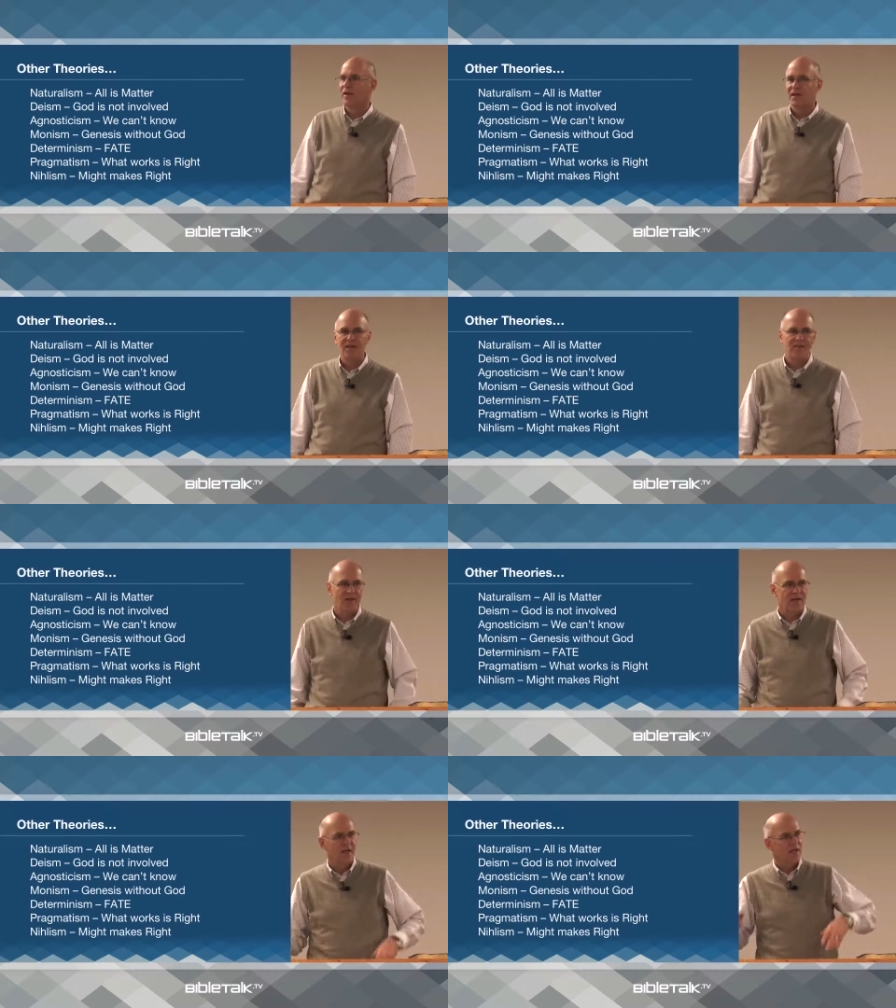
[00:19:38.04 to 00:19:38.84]
in
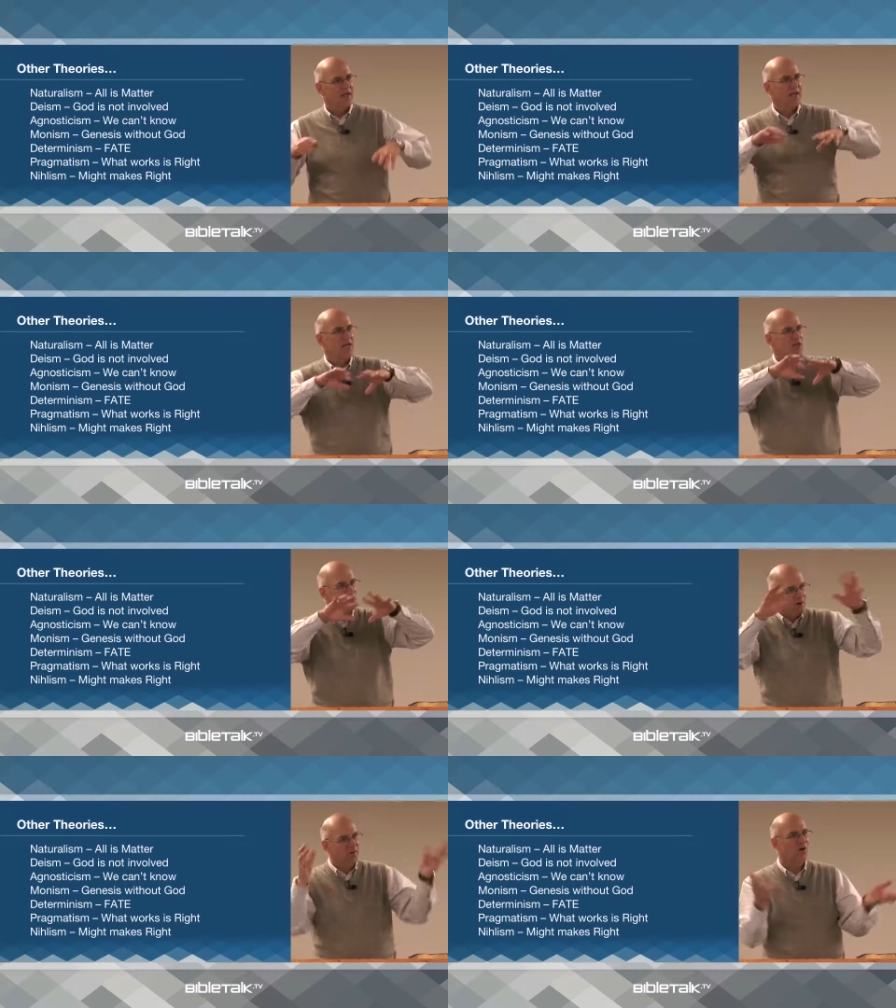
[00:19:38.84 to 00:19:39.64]
a
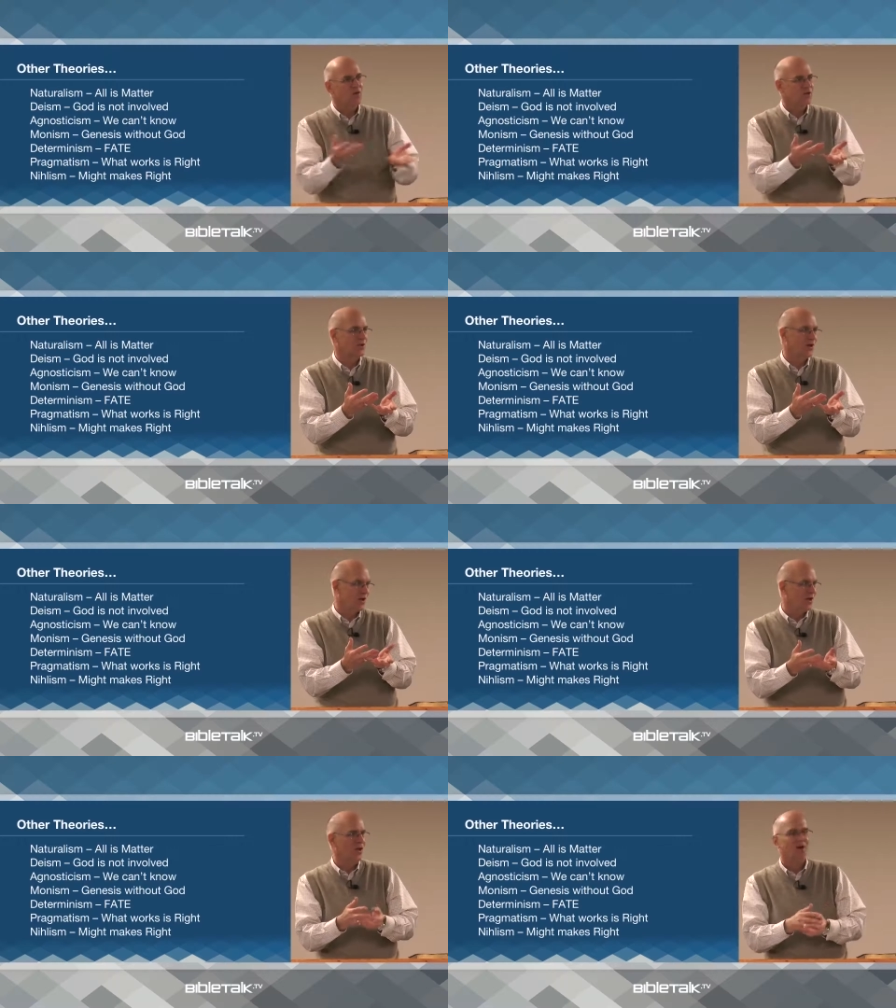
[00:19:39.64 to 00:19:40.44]

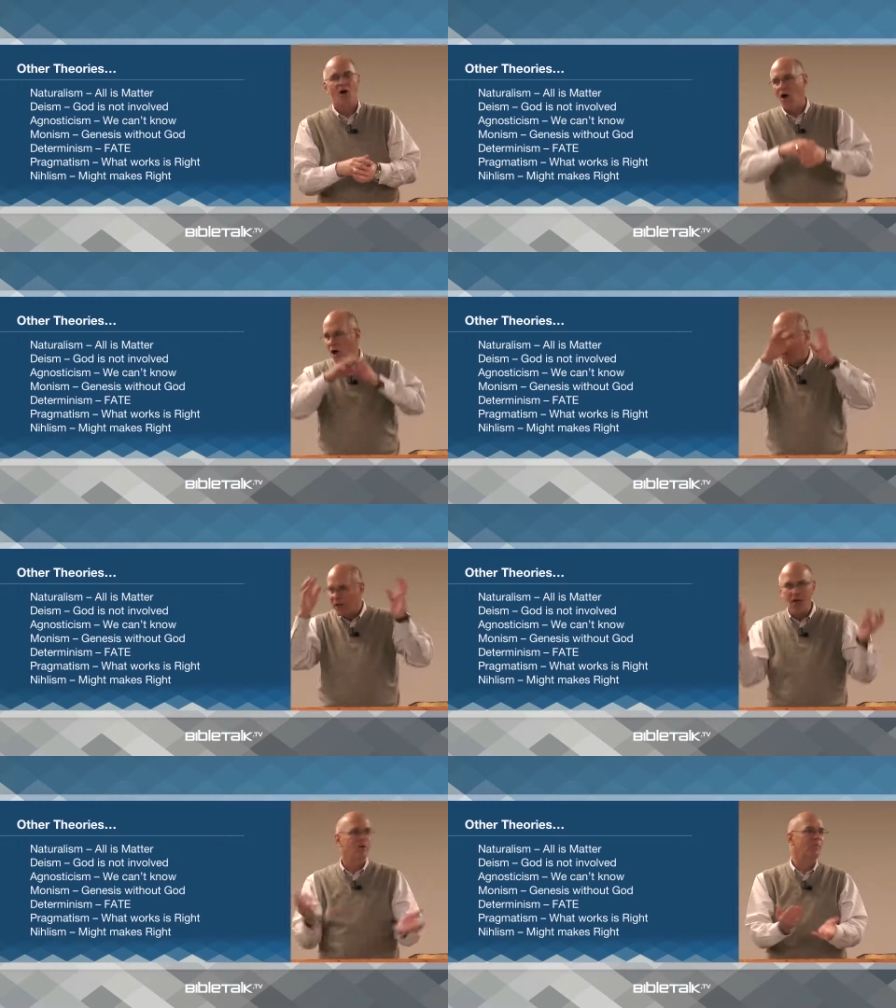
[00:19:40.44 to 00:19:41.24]
universal,
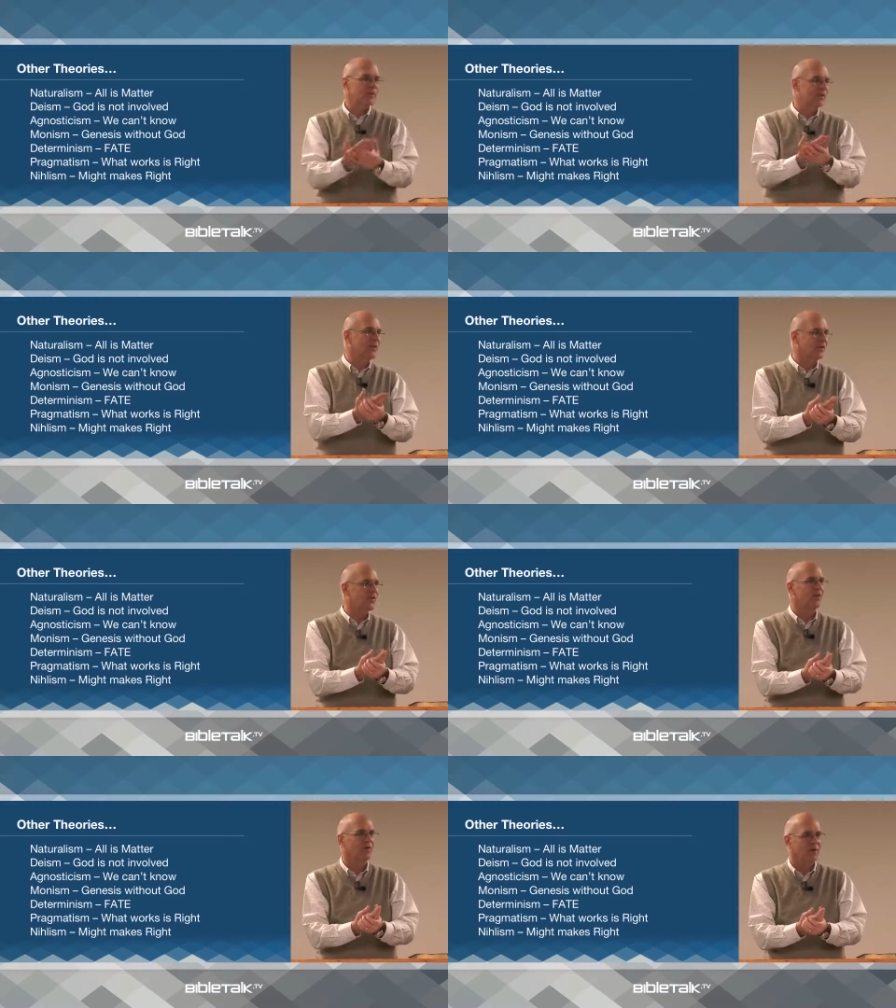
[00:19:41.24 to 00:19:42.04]
all-encompassing
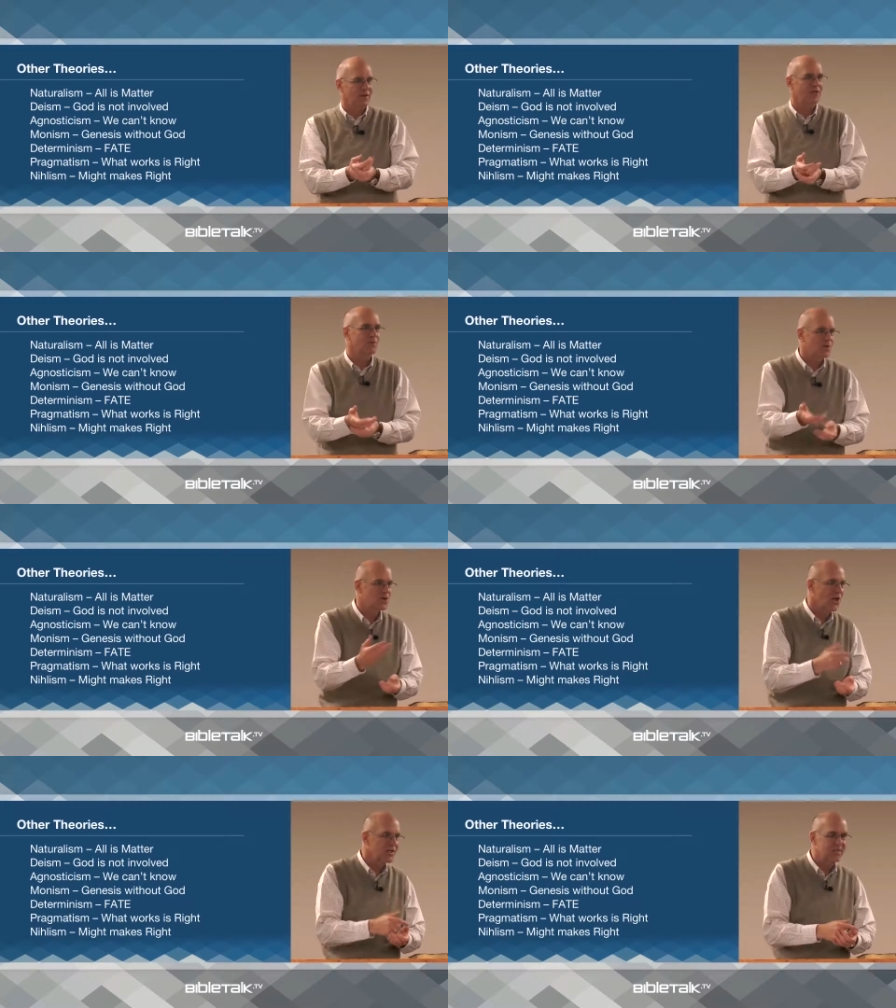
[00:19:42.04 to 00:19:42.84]
theory. That's what
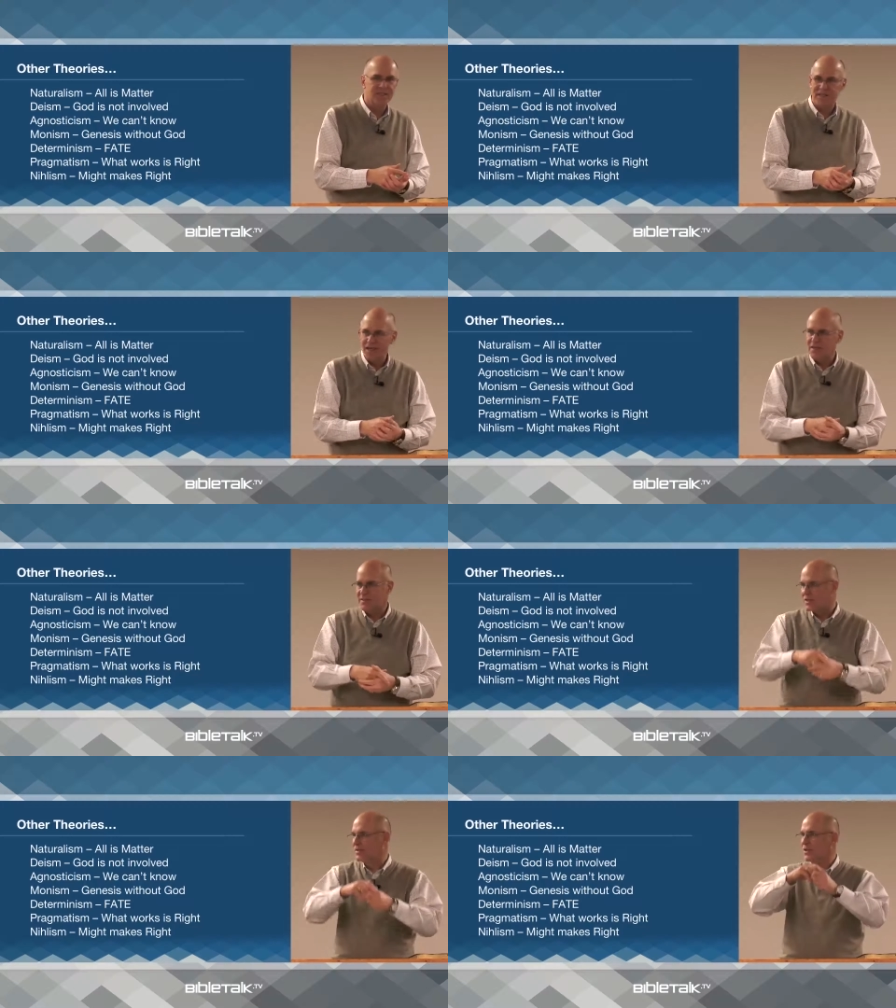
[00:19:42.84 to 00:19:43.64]
Genesis
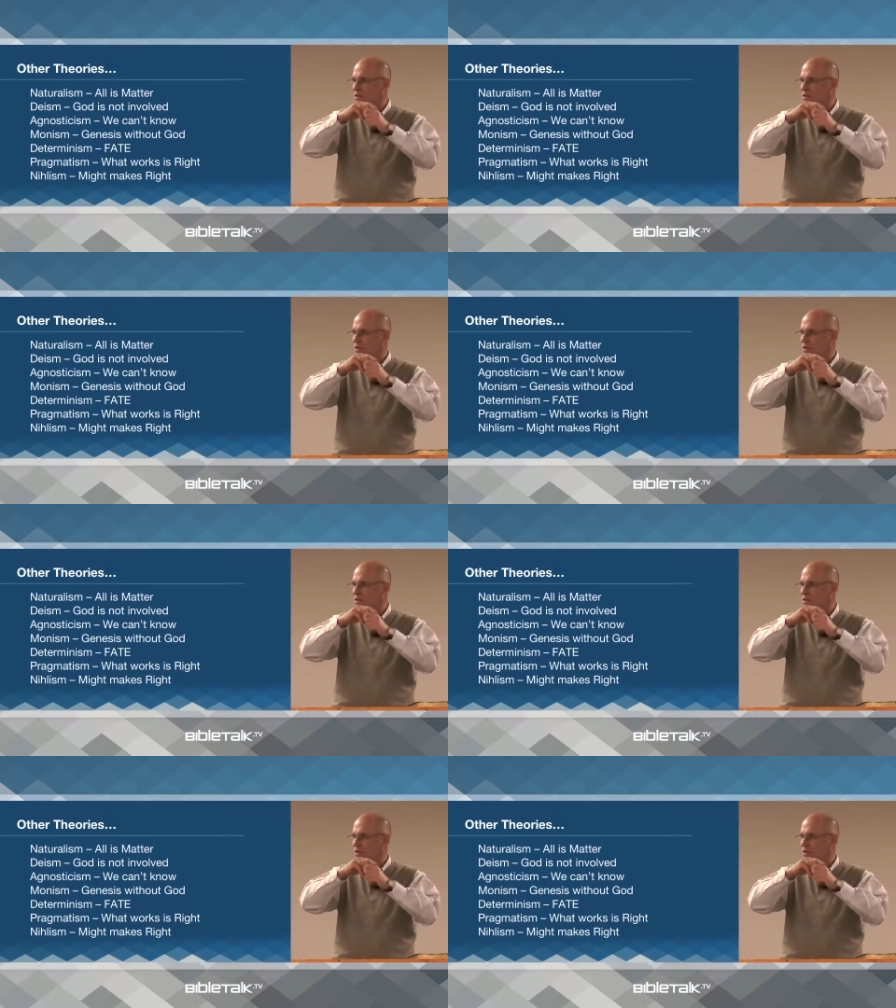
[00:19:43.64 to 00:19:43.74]
is. It's a